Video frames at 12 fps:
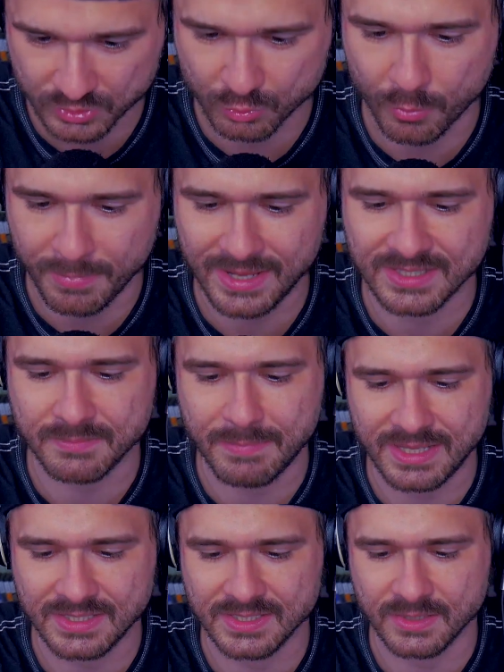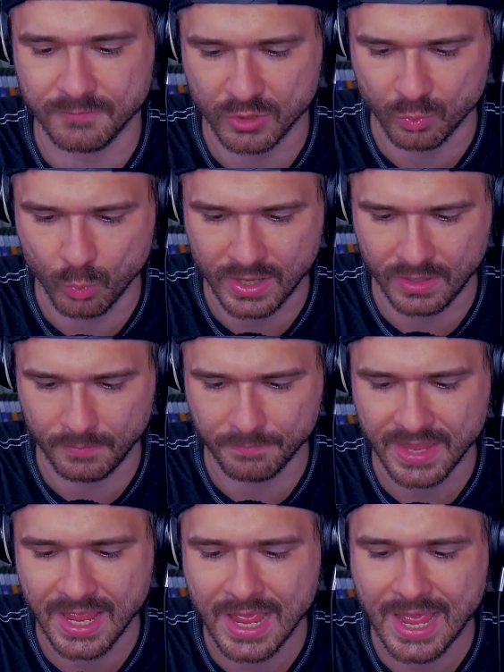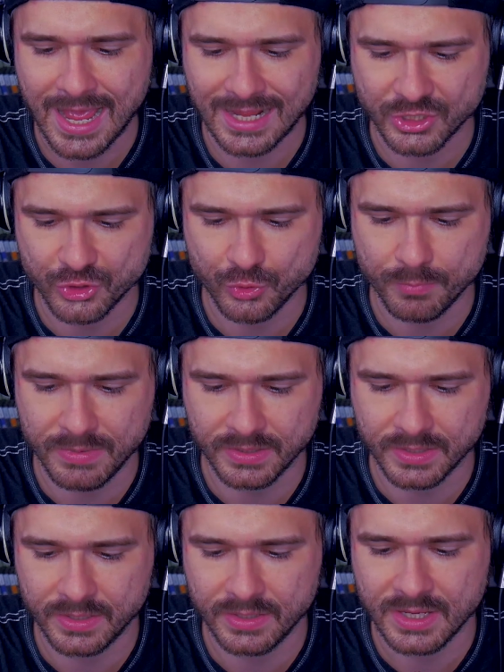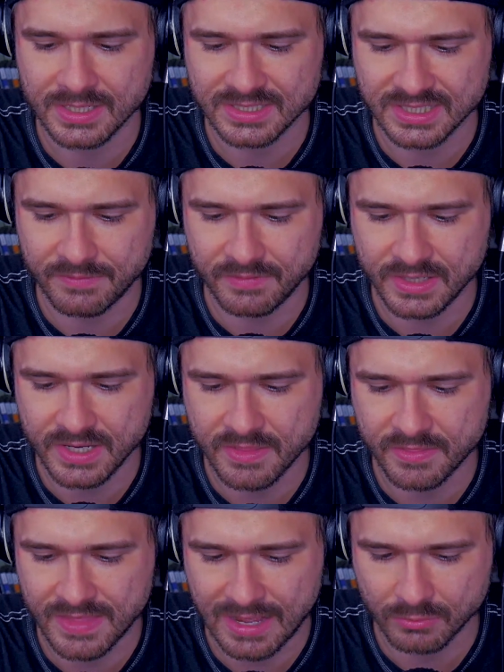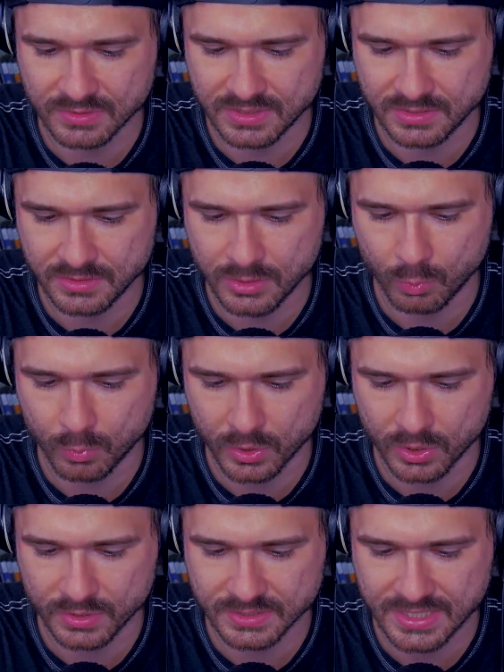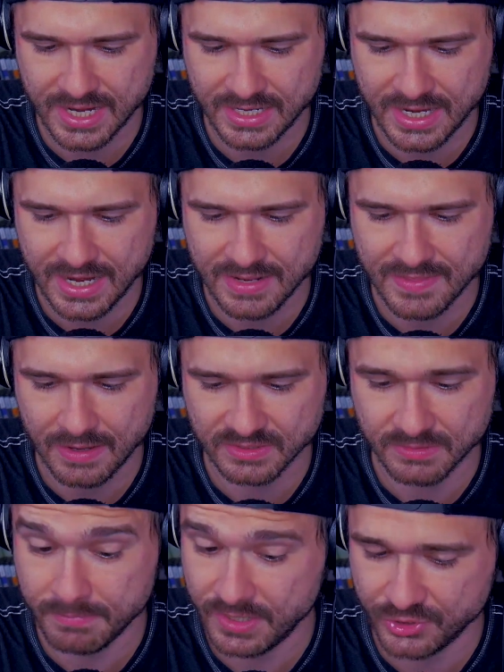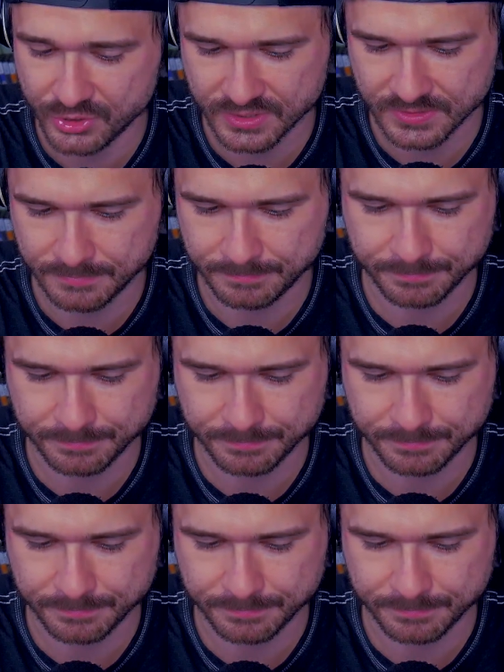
Romaine's Men's of Goodwill at 2,070,000 words and 8,000 pages.